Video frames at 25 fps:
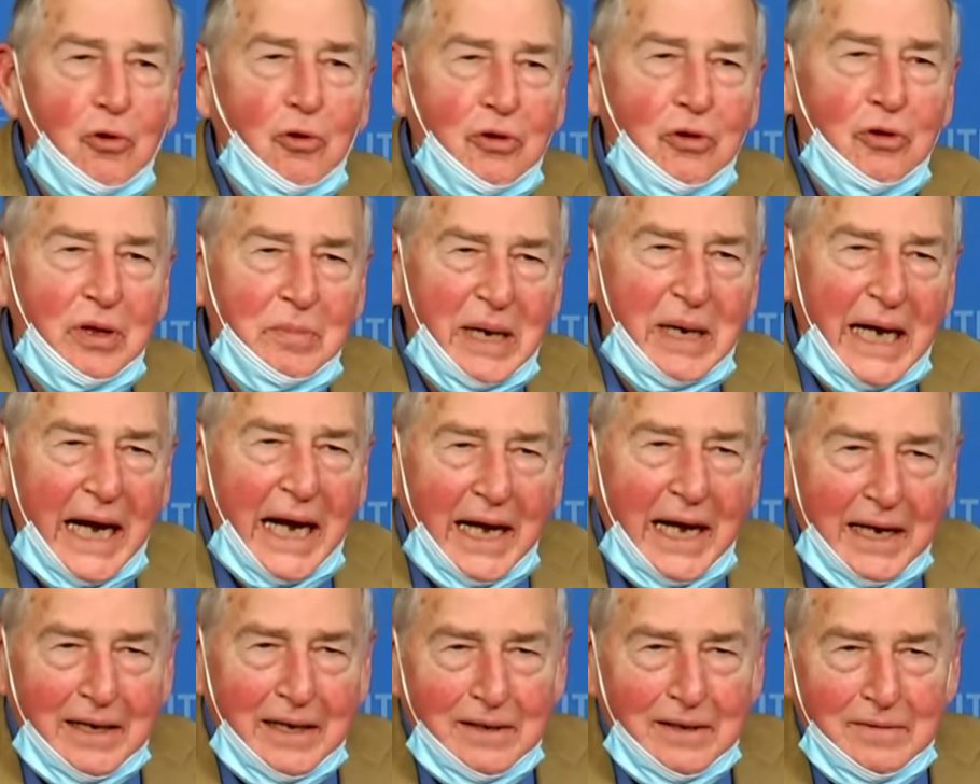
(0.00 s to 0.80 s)
And he
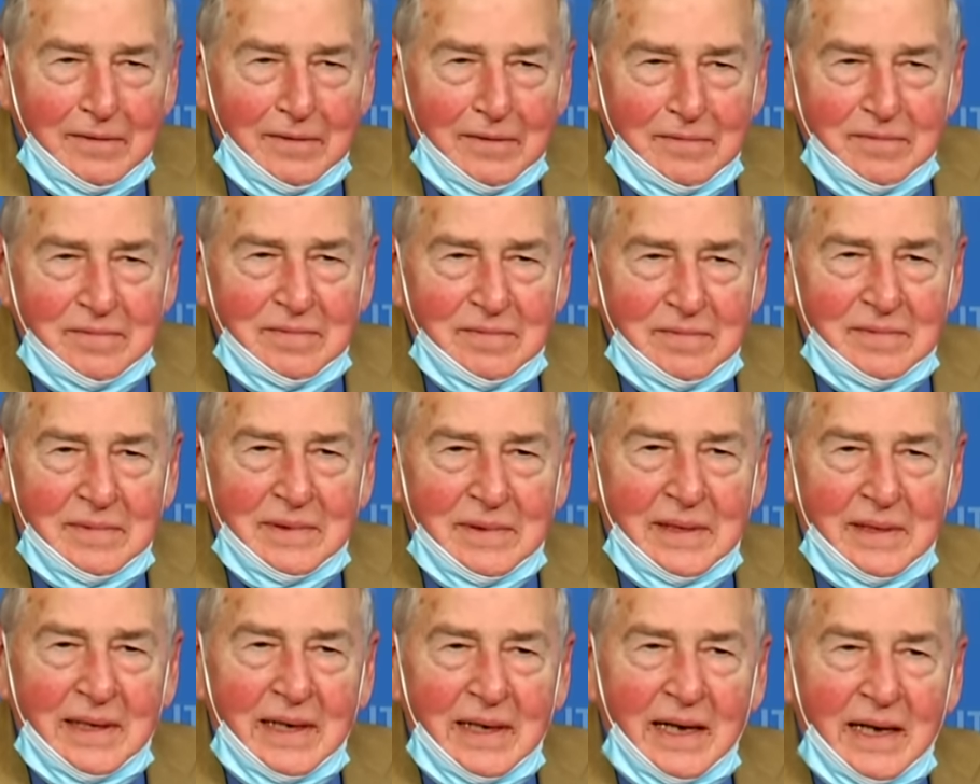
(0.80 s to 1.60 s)
said
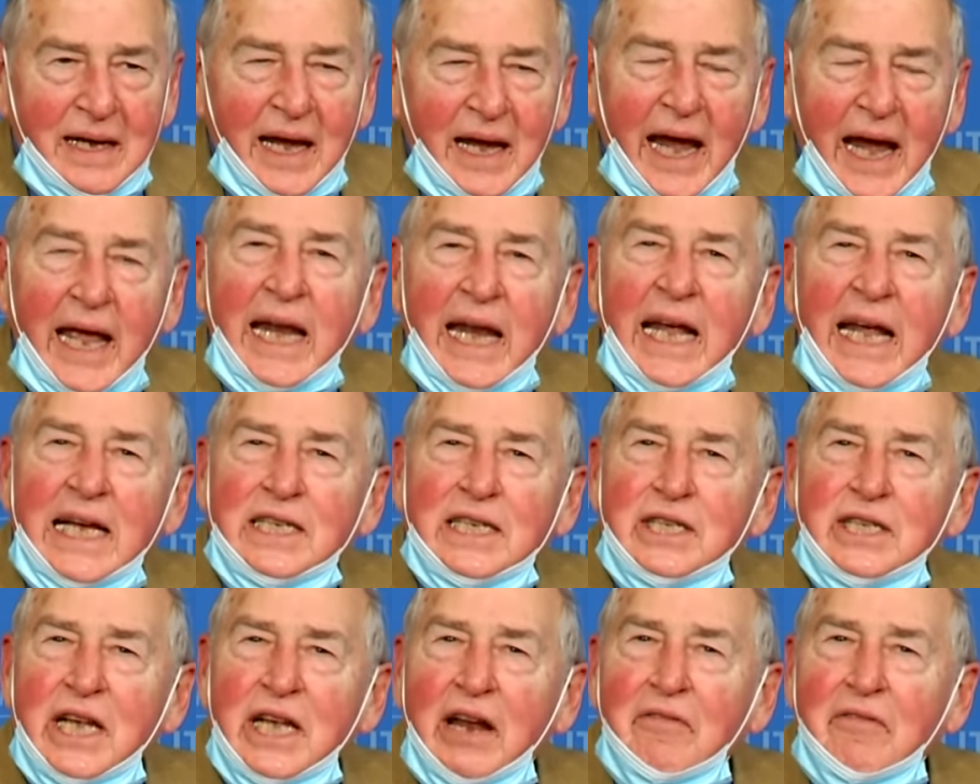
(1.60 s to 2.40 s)
famously,
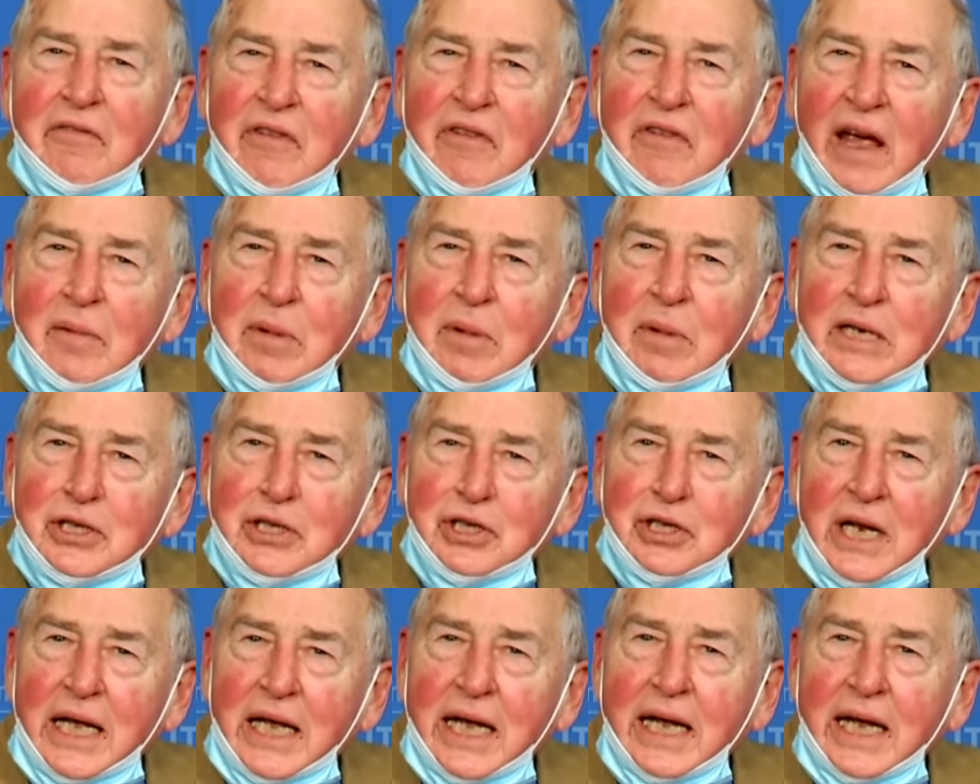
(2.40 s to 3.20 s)
it was the
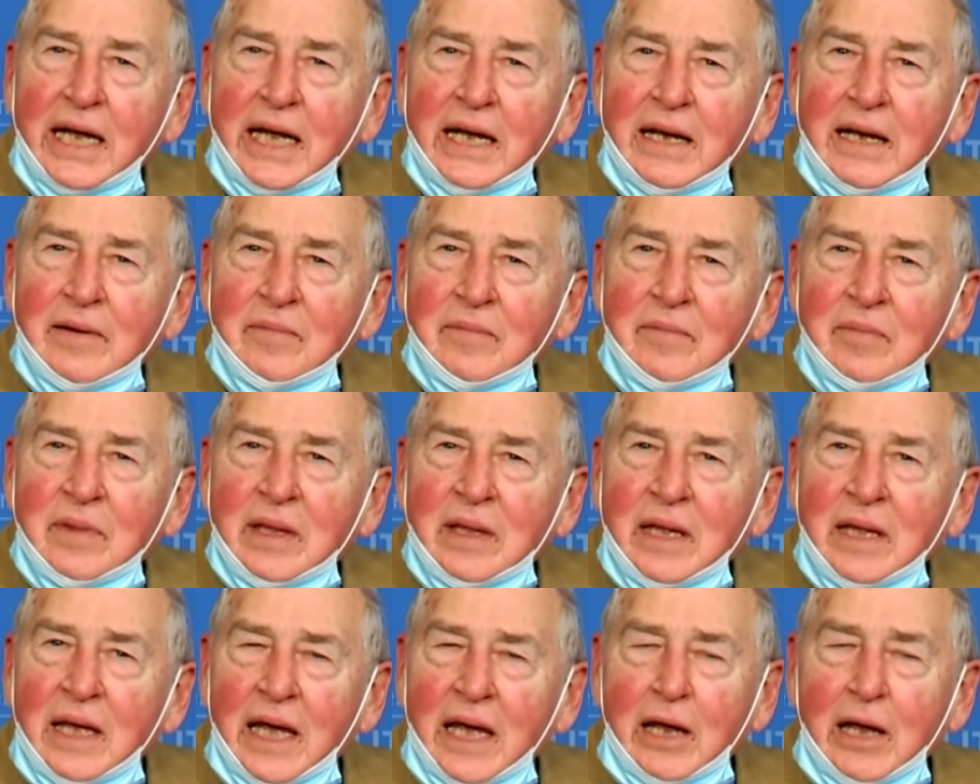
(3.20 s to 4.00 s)
rise of
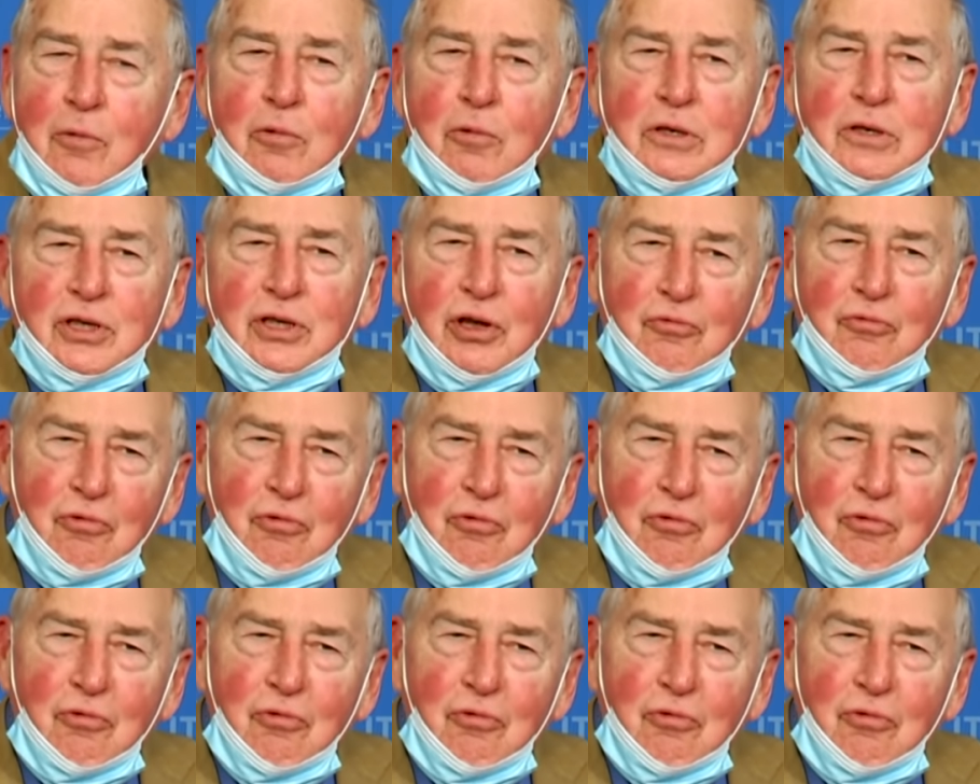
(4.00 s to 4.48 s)
Athens